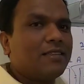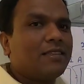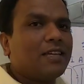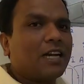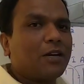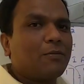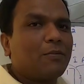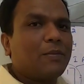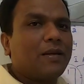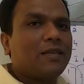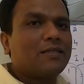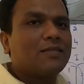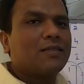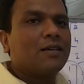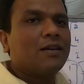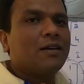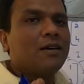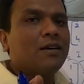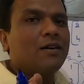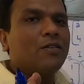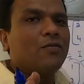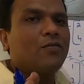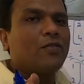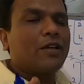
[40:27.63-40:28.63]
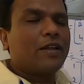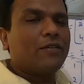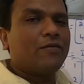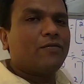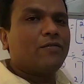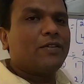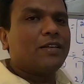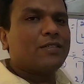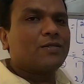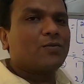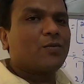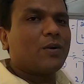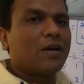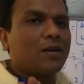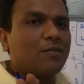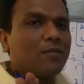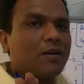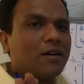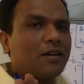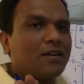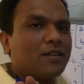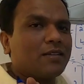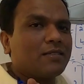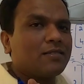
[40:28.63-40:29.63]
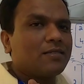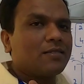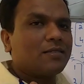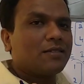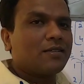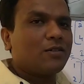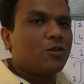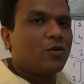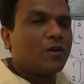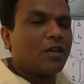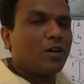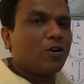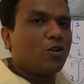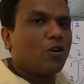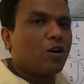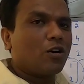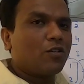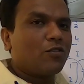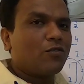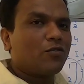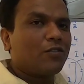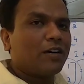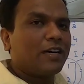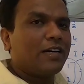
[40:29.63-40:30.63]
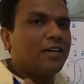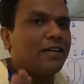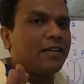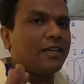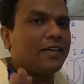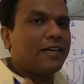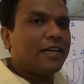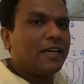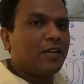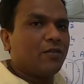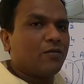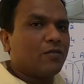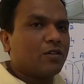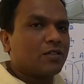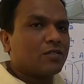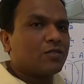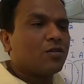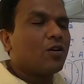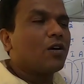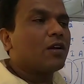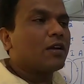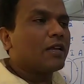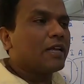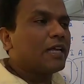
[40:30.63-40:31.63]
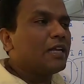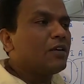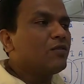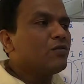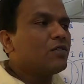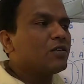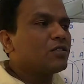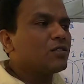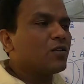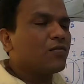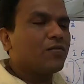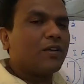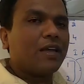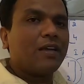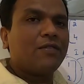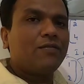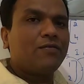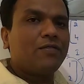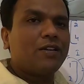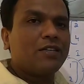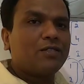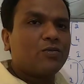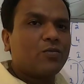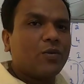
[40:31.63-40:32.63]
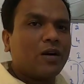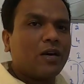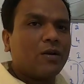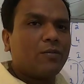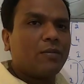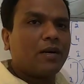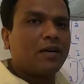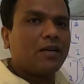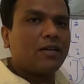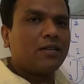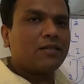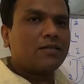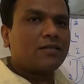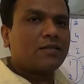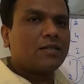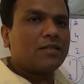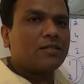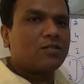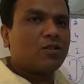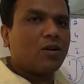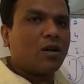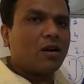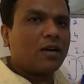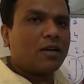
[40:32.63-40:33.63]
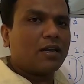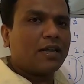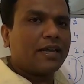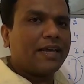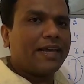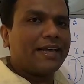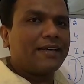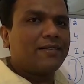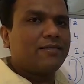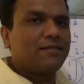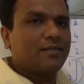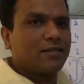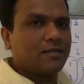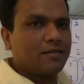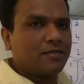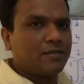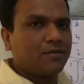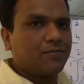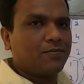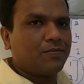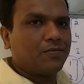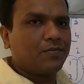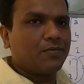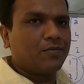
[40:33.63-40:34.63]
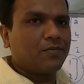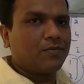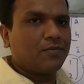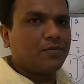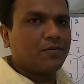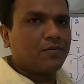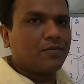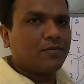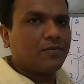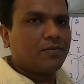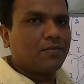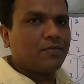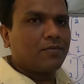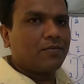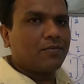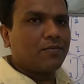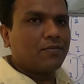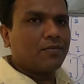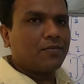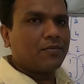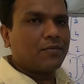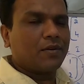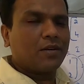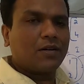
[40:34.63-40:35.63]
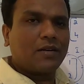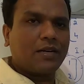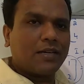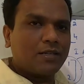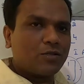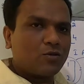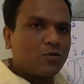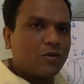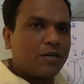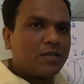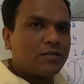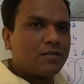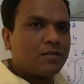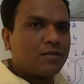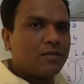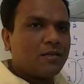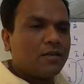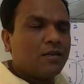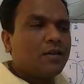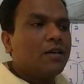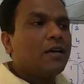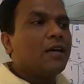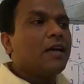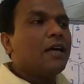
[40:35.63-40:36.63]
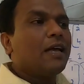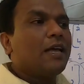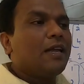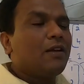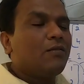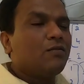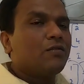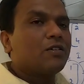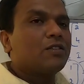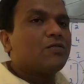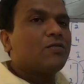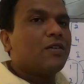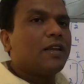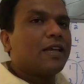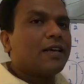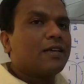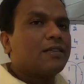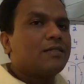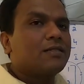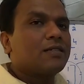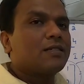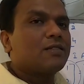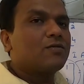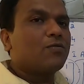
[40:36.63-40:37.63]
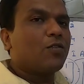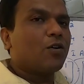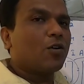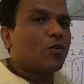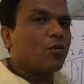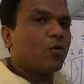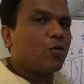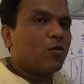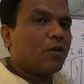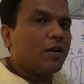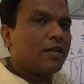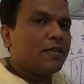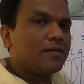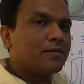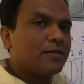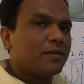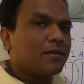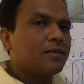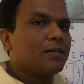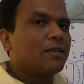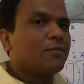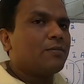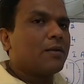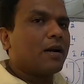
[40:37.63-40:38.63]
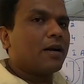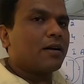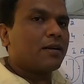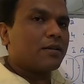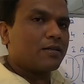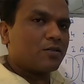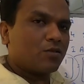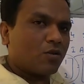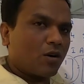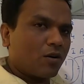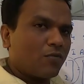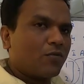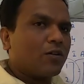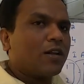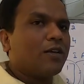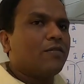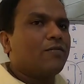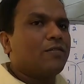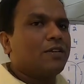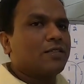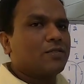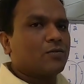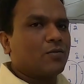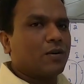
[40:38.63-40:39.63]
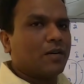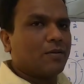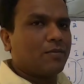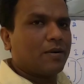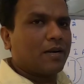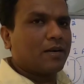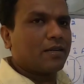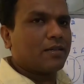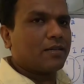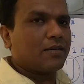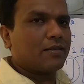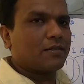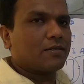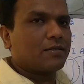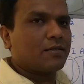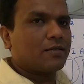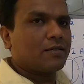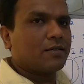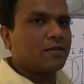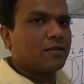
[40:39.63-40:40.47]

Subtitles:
That means for every square matrix, you cannot find inverse. Or inverse of every square matrix does not exist. Clear, students? Inverse will exist for only certain matrix, not for every square matrix.